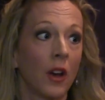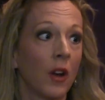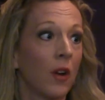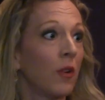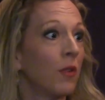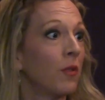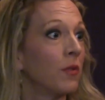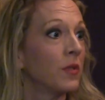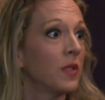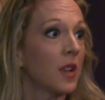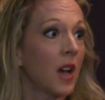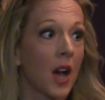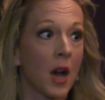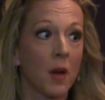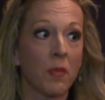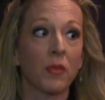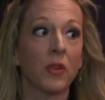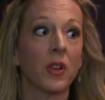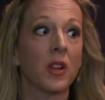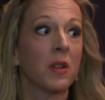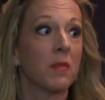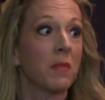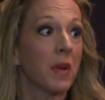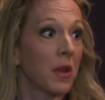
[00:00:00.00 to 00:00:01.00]
owned,
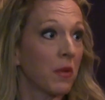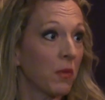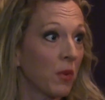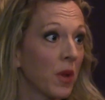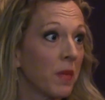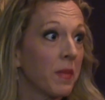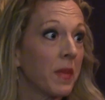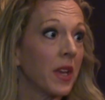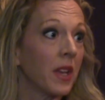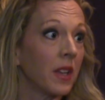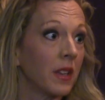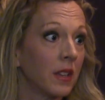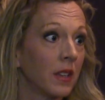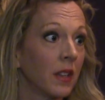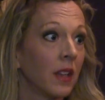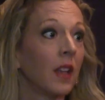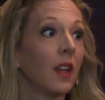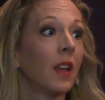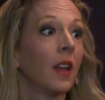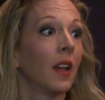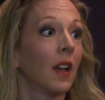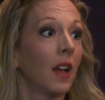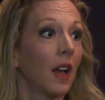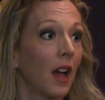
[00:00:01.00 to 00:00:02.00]
operated by women.